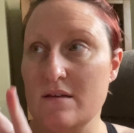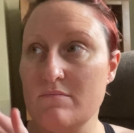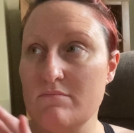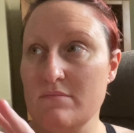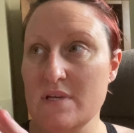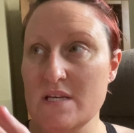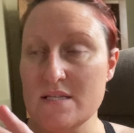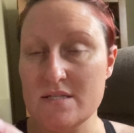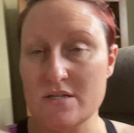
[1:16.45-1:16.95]

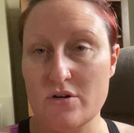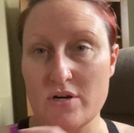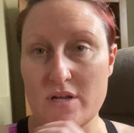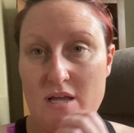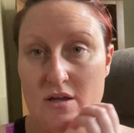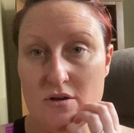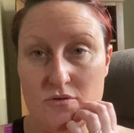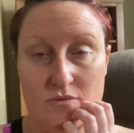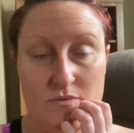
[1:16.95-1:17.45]
me starting
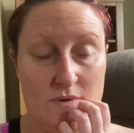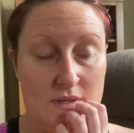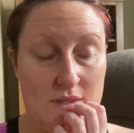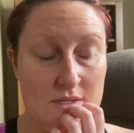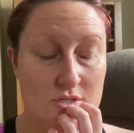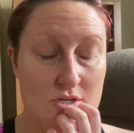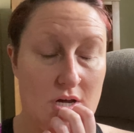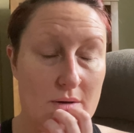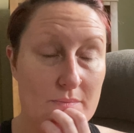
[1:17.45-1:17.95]
out with
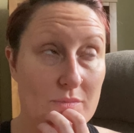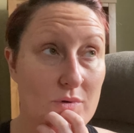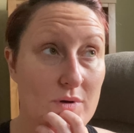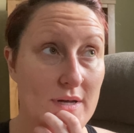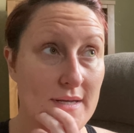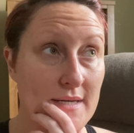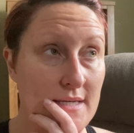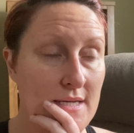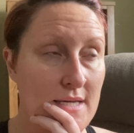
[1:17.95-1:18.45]
Job
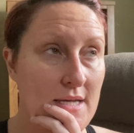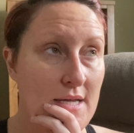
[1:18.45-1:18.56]
1.